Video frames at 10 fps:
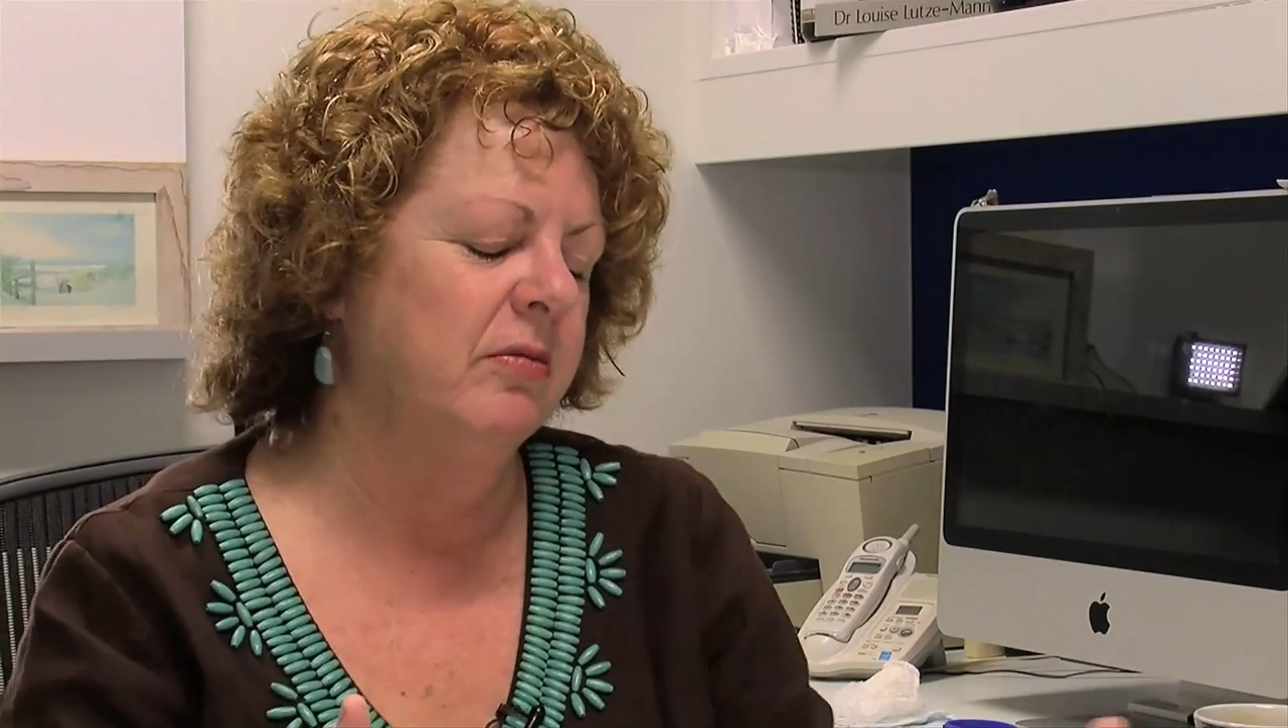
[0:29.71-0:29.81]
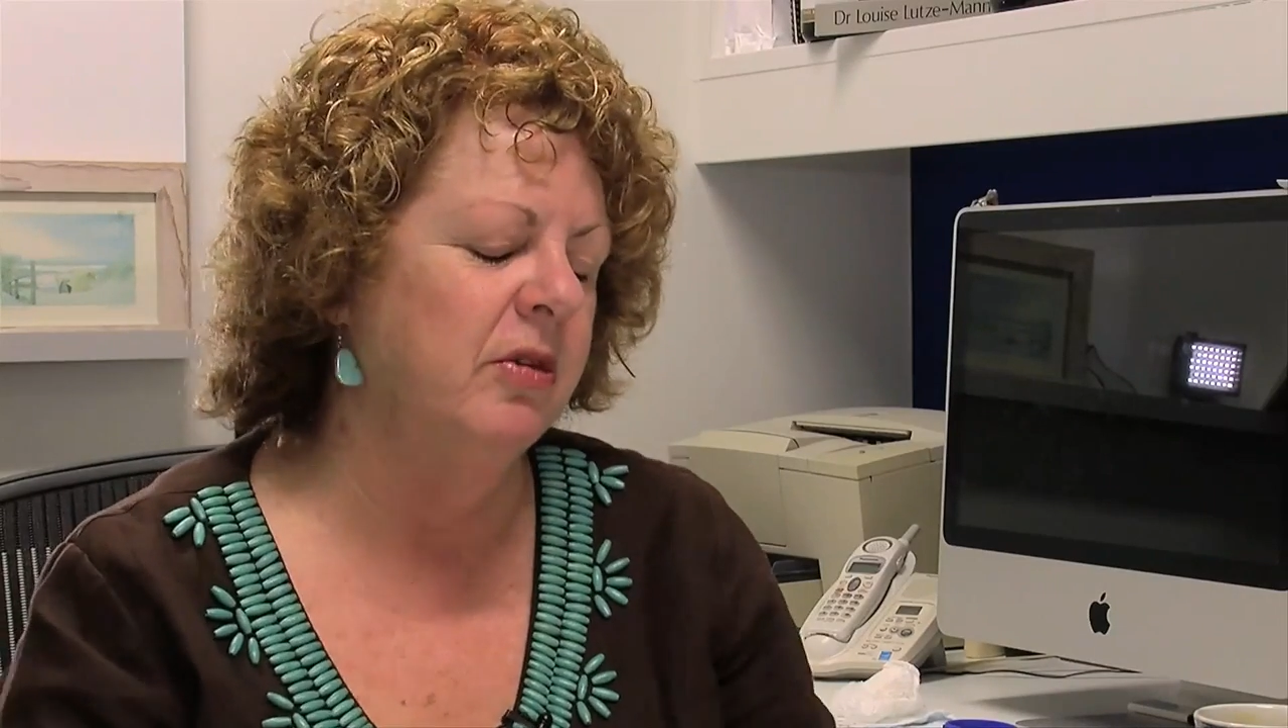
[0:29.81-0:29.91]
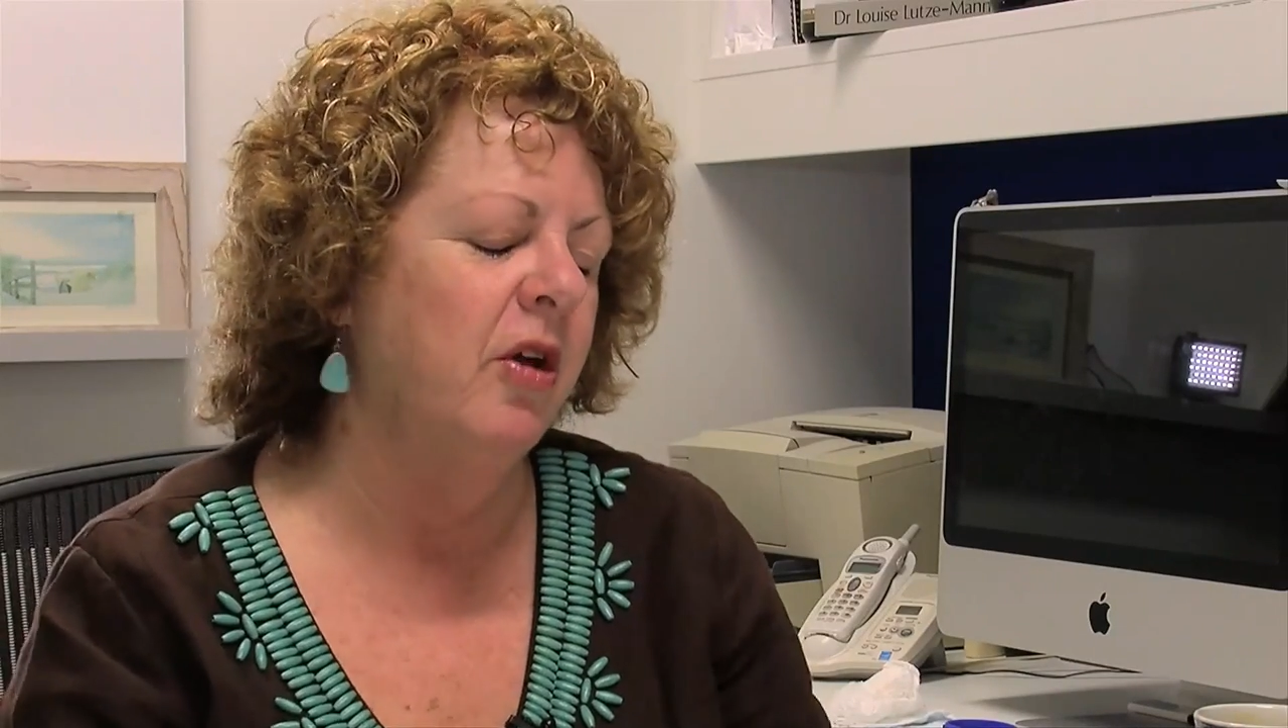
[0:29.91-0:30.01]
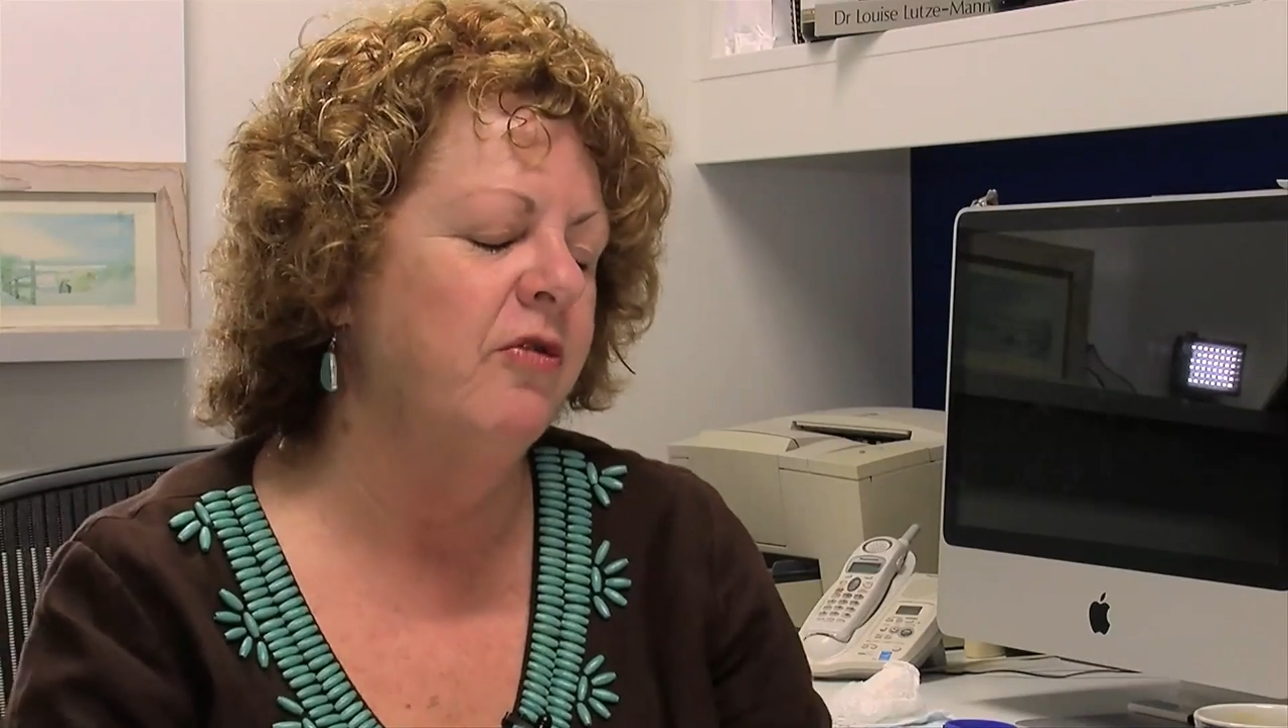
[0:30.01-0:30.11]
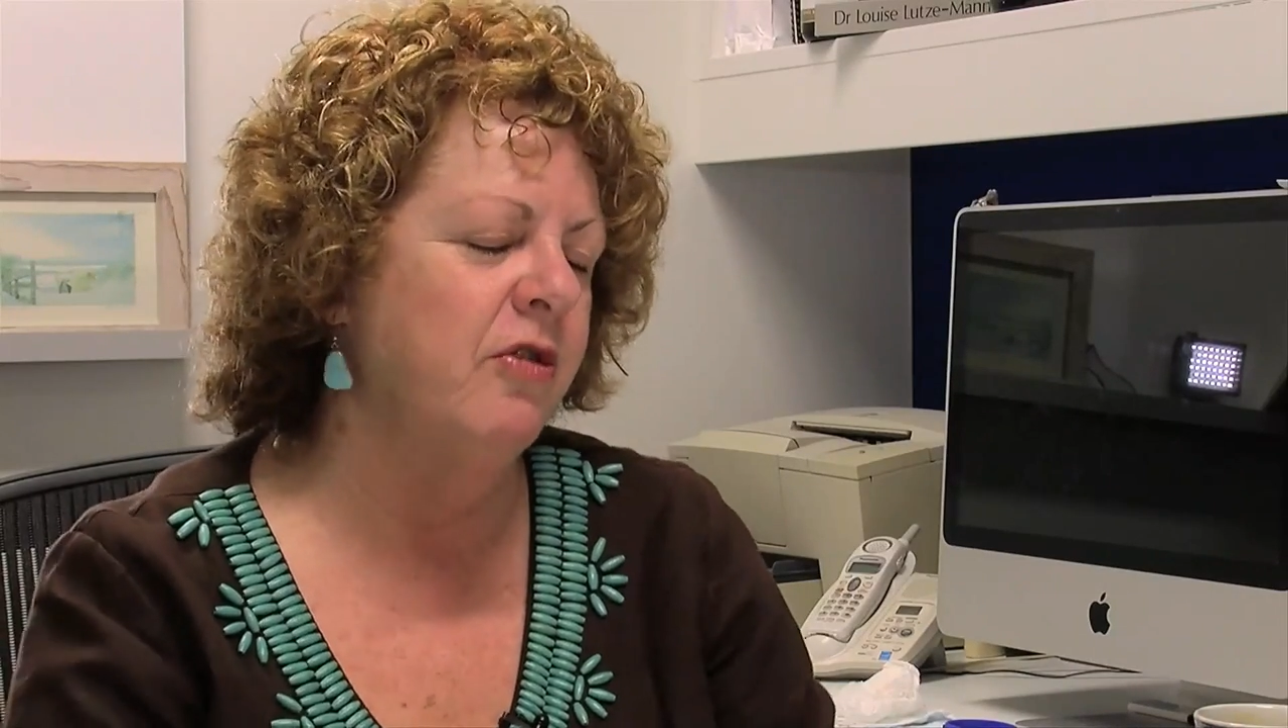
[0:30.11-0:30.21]

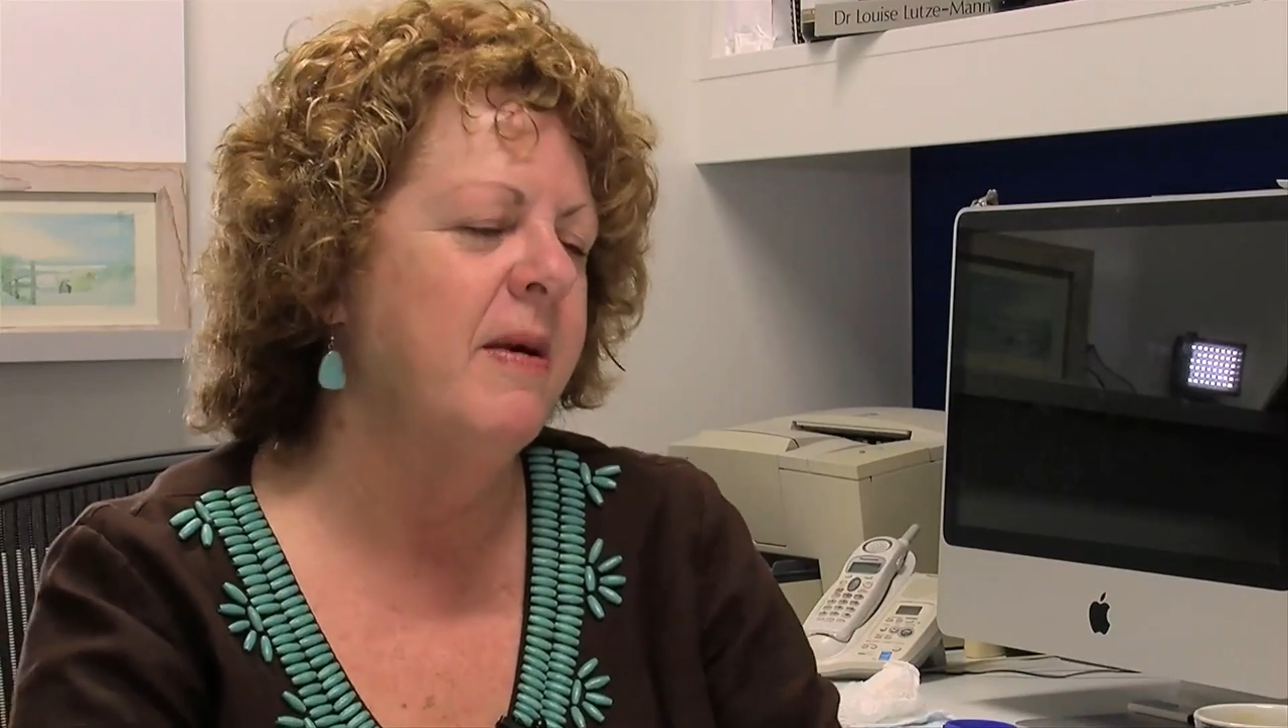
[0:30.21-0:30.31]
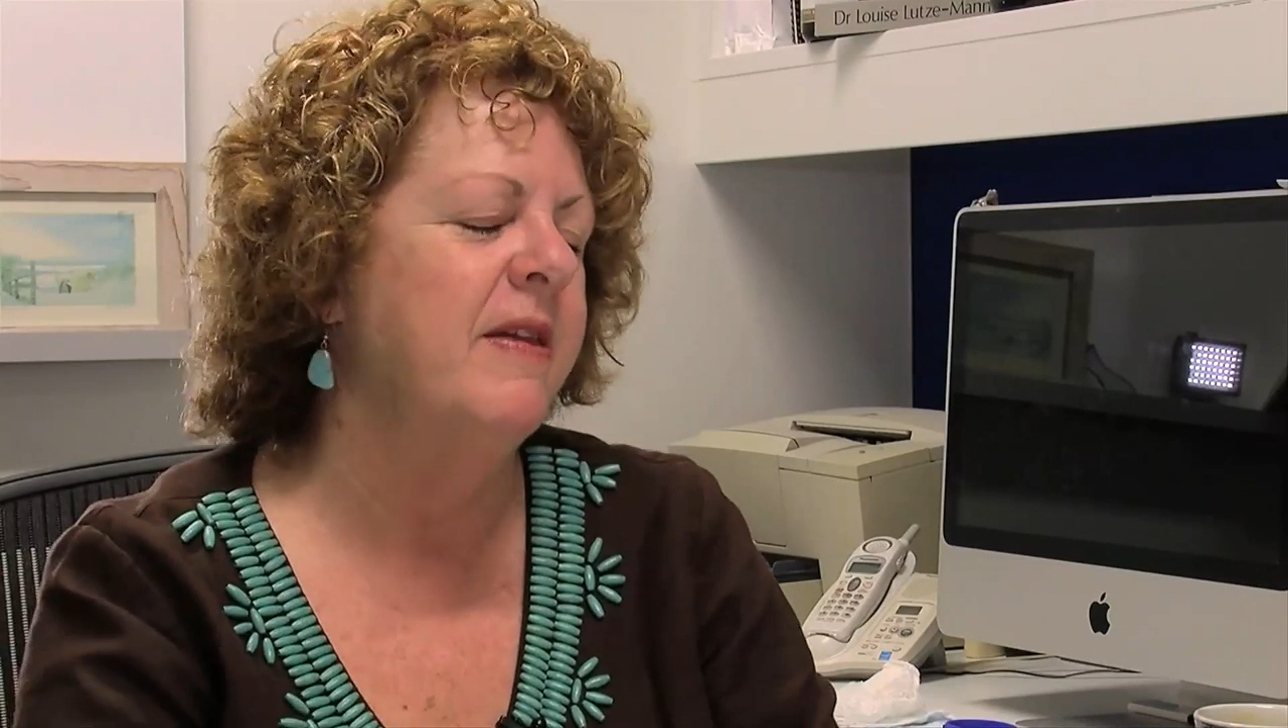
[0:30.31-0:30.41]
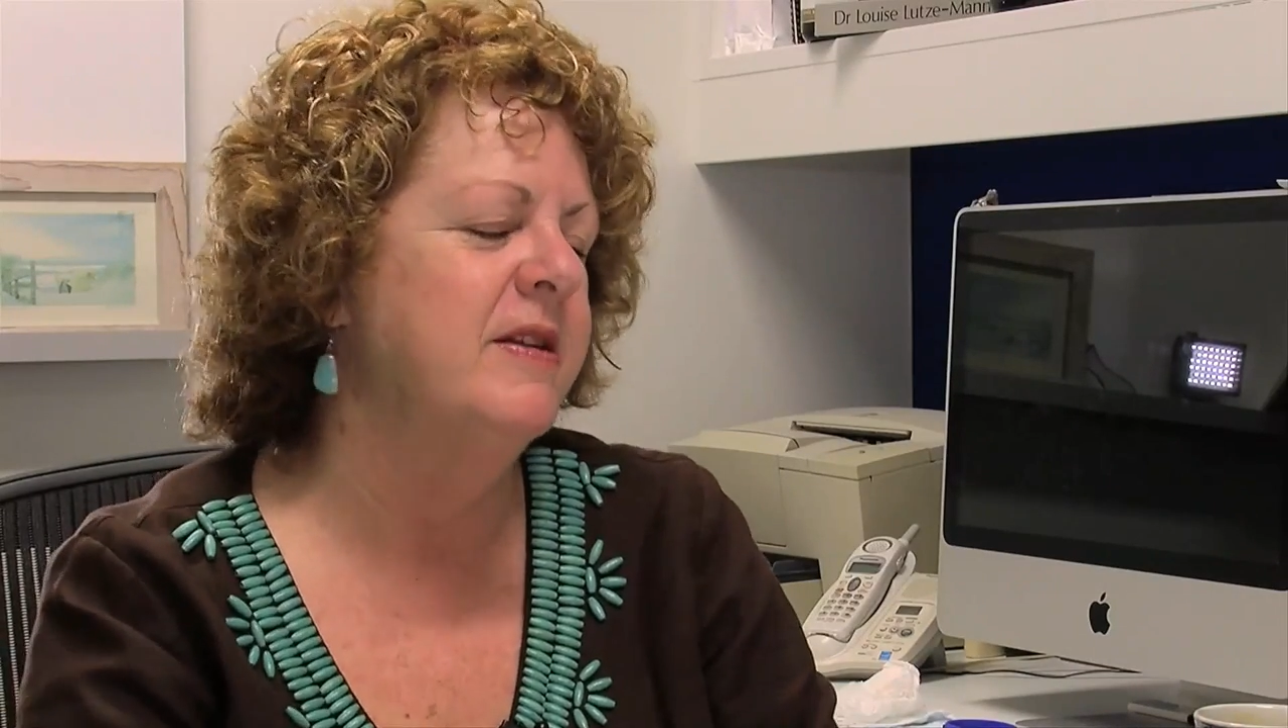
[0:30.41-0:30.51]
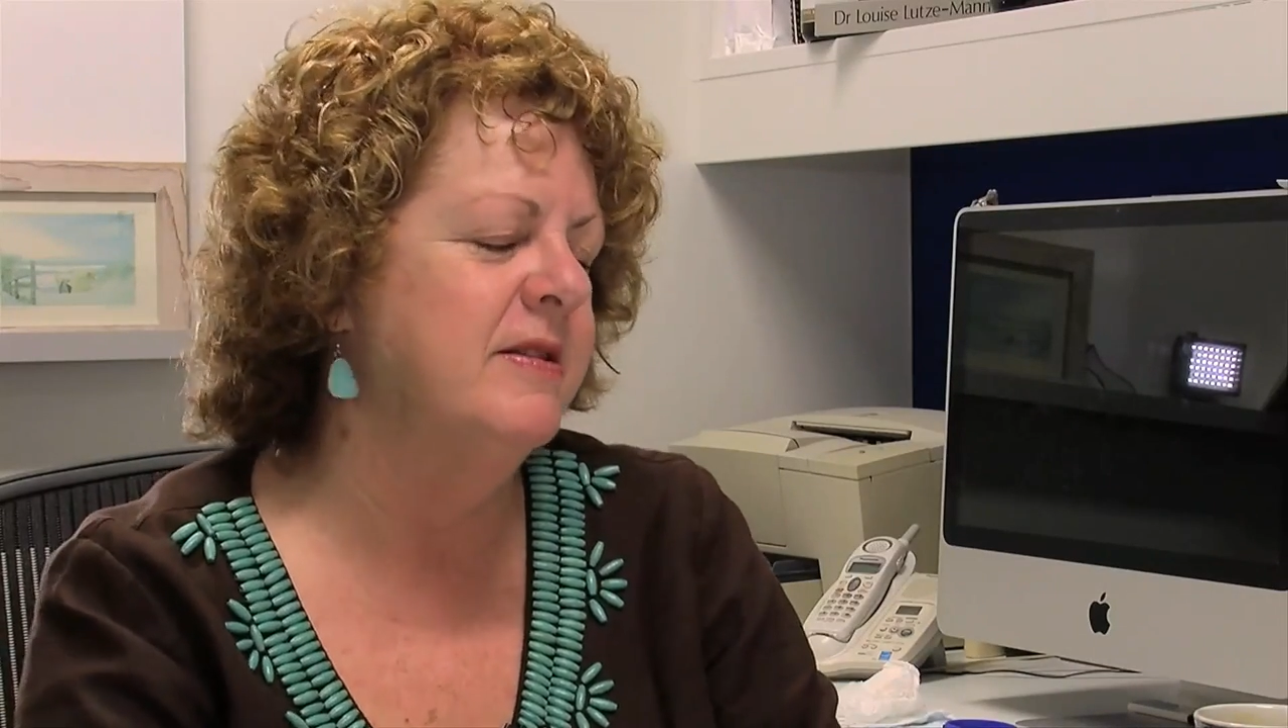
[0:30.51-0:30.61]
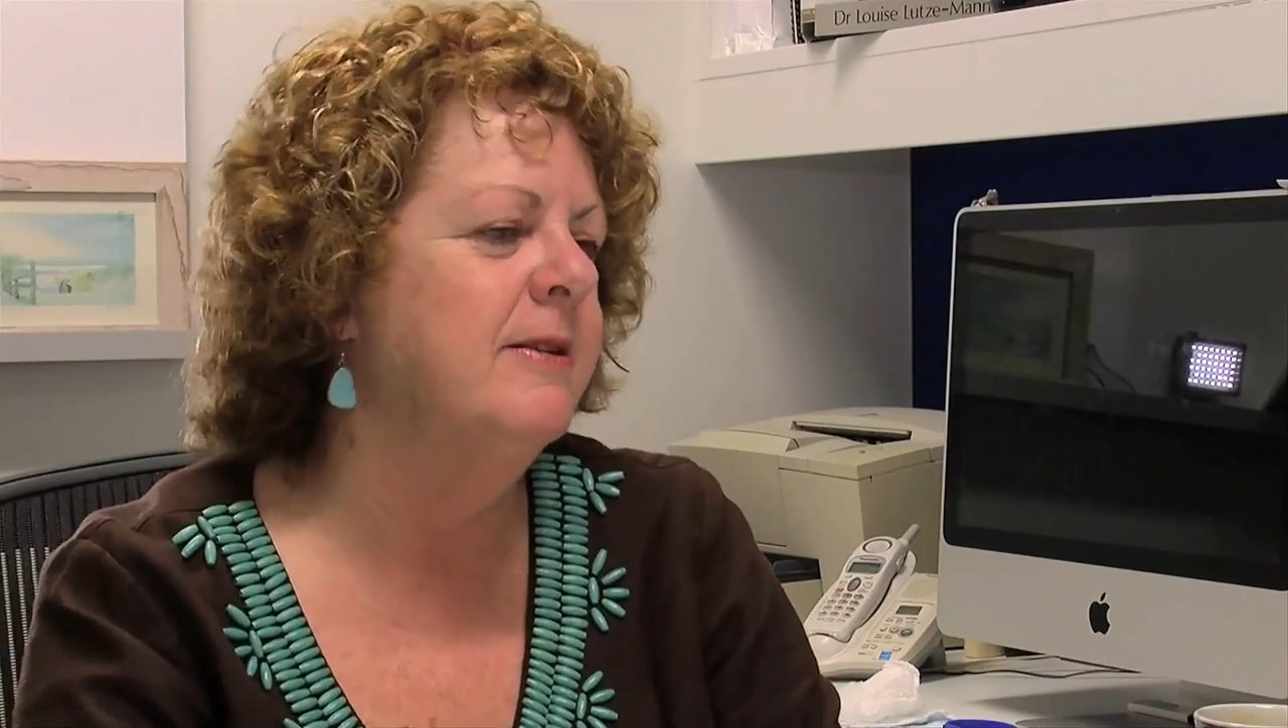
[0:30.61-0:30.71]
learn from
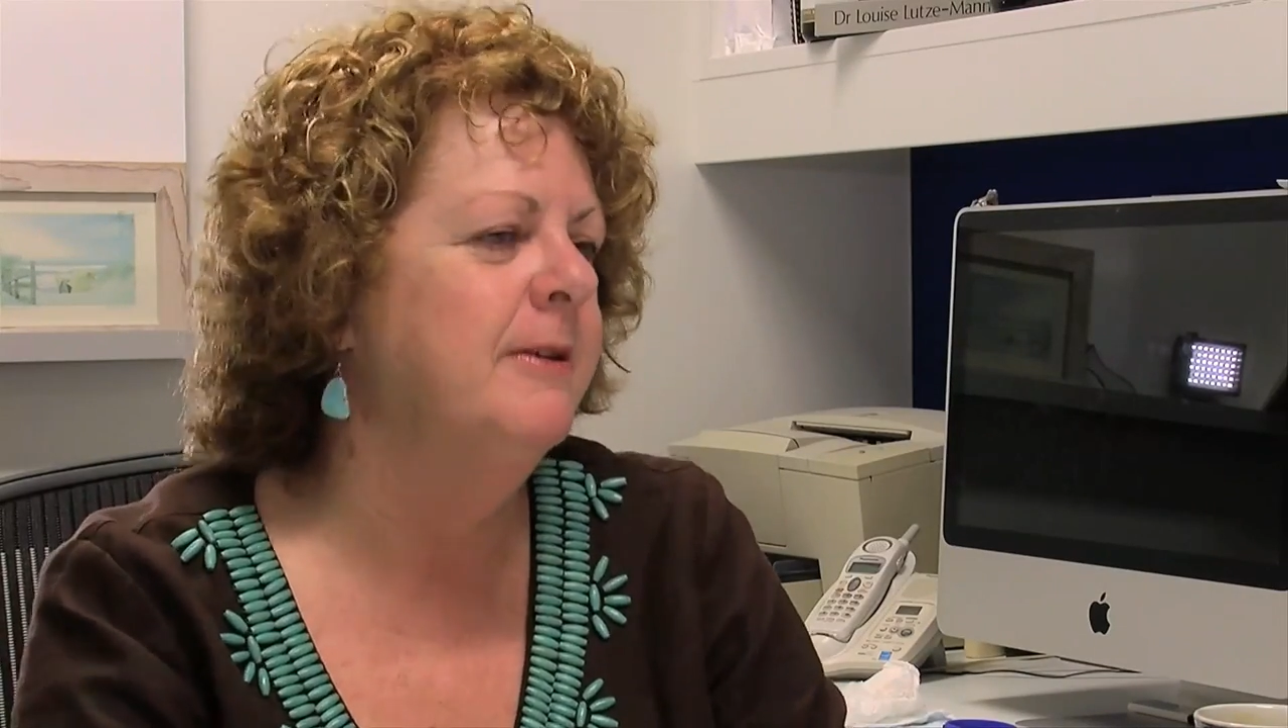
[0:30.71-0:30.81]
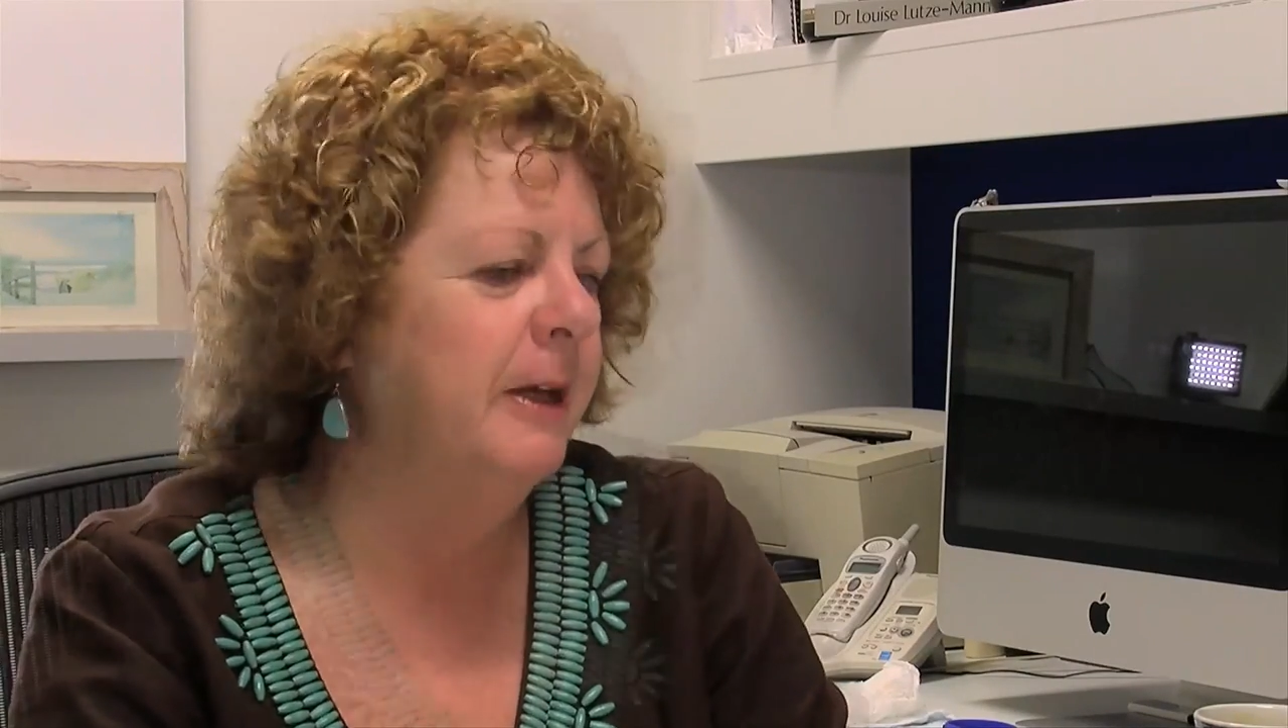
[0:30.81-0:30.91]
others.